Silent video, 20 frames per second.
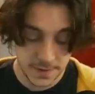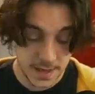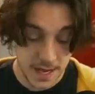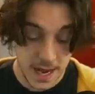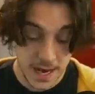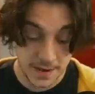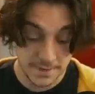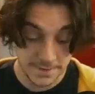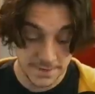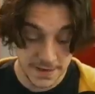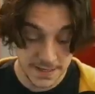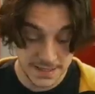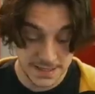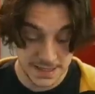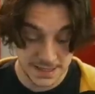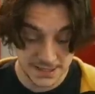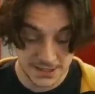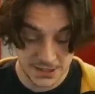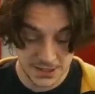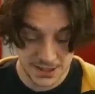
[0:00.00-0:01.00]
Not a
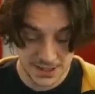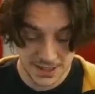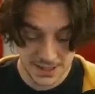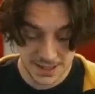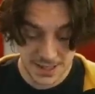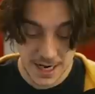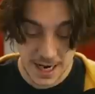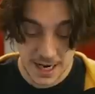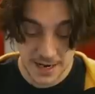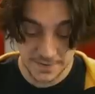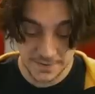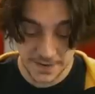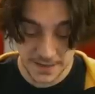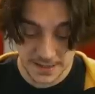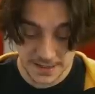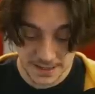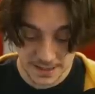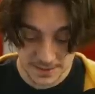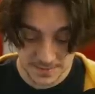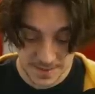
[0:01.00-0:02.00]
vintage. Not a
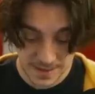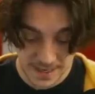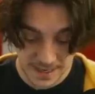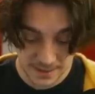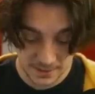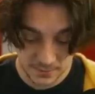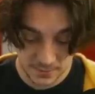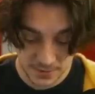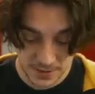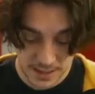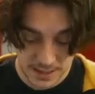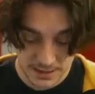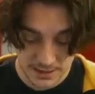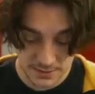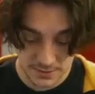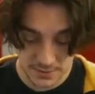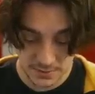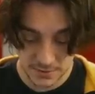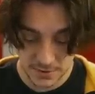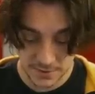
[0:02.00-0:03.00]
vintage pack. We'll not
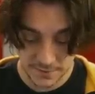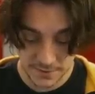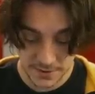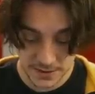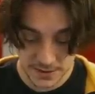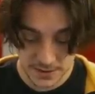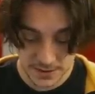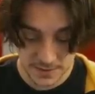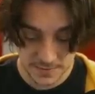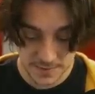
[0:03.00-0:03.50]
do it with a vintage